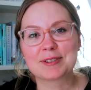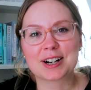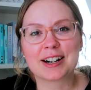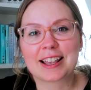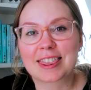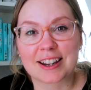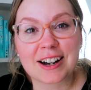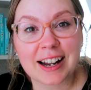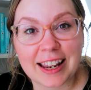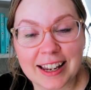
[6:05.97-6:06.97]
am turning
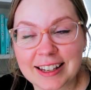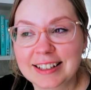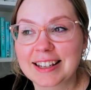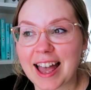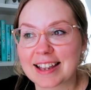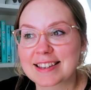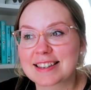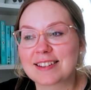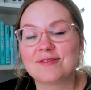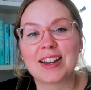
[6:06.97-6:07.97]
30. Yes,
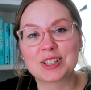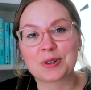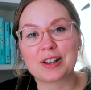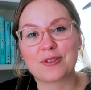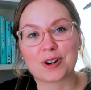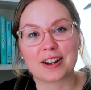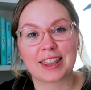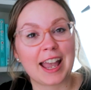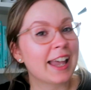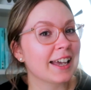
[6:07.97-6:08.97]
May
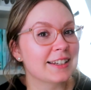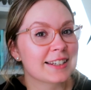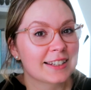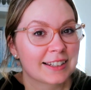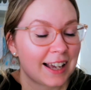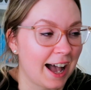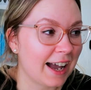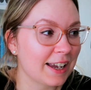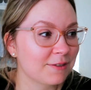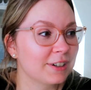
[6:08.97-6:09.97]
24th. And
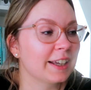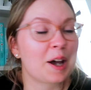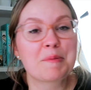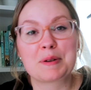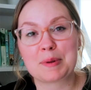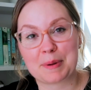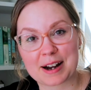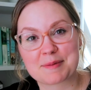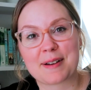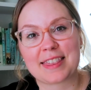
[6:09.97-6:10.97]
I am really hoping to be
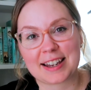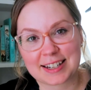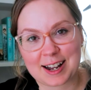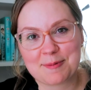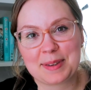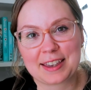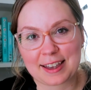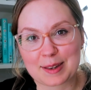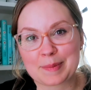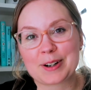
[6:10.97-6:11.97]
pregnant by that time
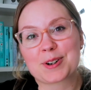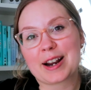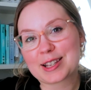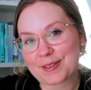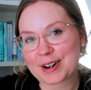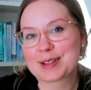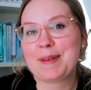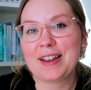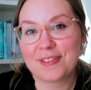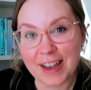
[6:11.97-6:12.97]
because my transfer is
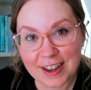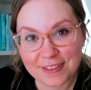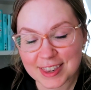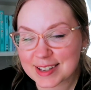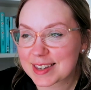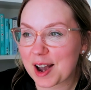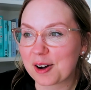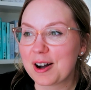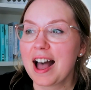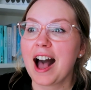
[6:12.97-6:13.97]
May 5th.
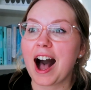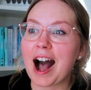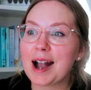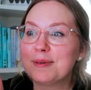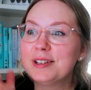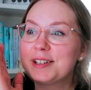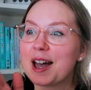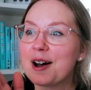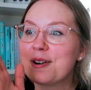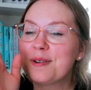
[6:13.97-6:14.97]
So I
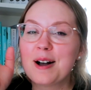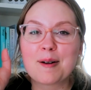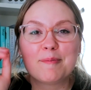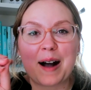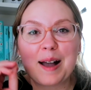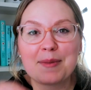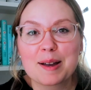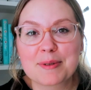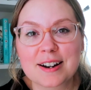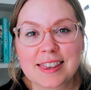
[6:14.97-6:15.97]
will know by
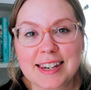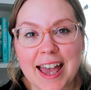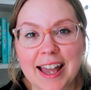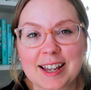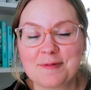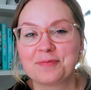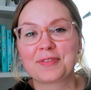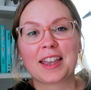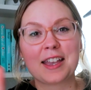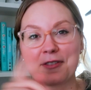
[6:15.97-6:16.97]
my birthday
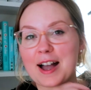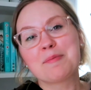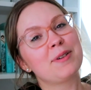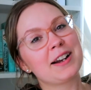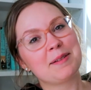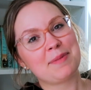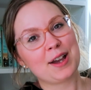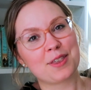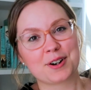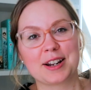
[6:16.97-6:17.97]
if I'm pregnant
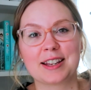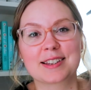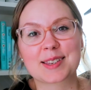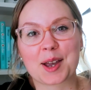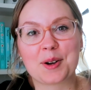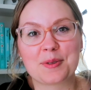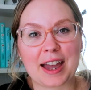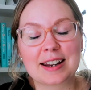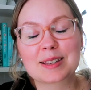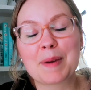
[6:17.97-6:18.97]
by 30. So
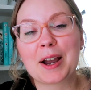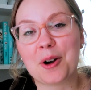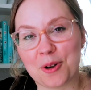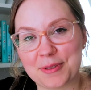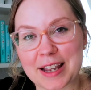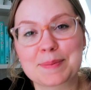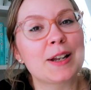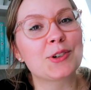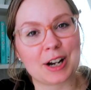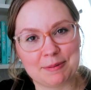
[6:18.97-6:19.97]
that is my goal, that's
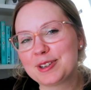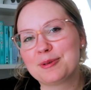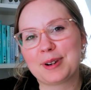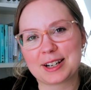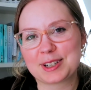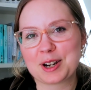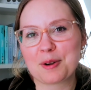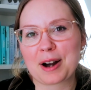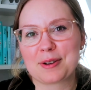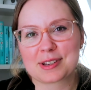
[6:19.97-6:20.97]
my dream. You wanted to
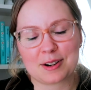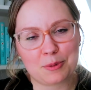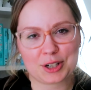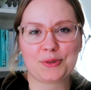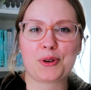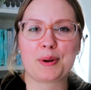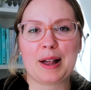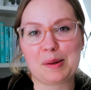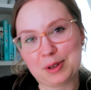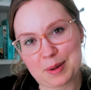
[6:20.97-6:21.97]
know what I was gonna wish for
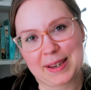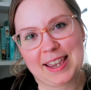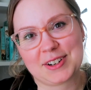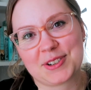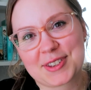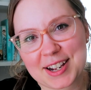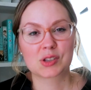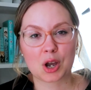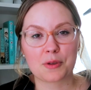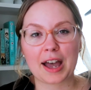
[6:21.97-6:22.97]
while I blew out my candles.
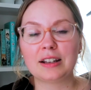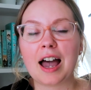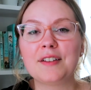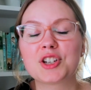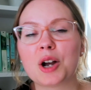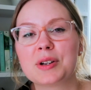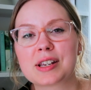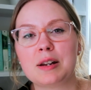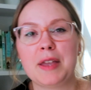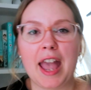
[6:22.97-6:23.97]
So that live show is
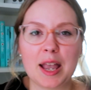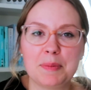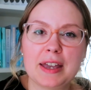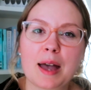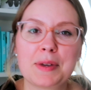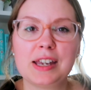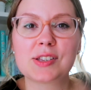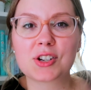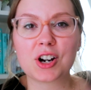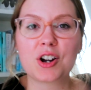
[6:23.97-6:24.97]
gonna be 8 p.m.
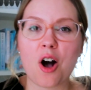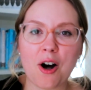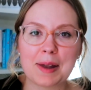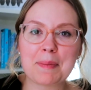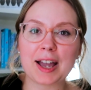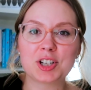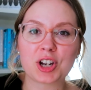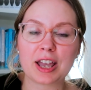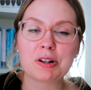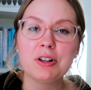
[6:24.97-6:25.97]
Eastern on my
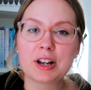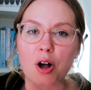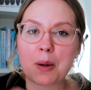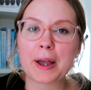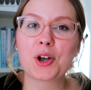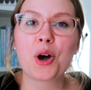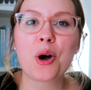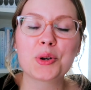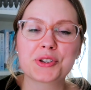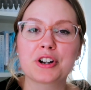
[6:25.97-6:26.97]
channel and all my
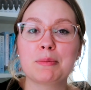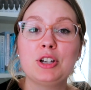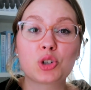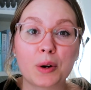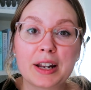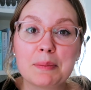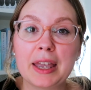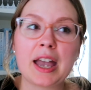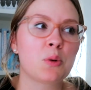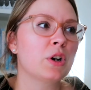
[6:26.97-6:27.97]
co-hosts are gonna be joining
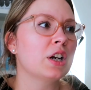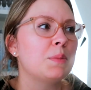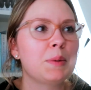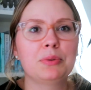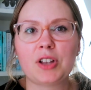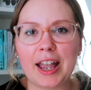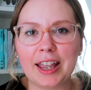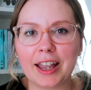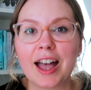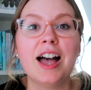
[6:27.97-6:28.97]
me and we're gonna be
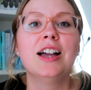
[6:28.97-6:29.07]
playing